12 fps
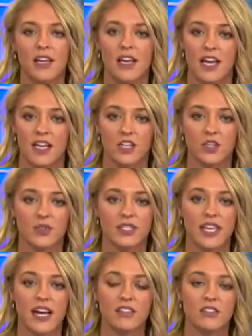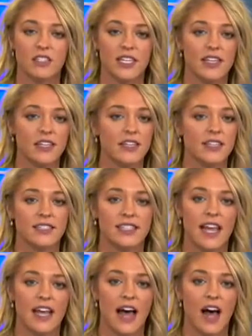It includes the elderly.
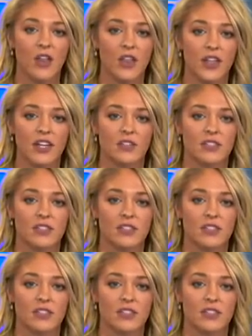State health leaders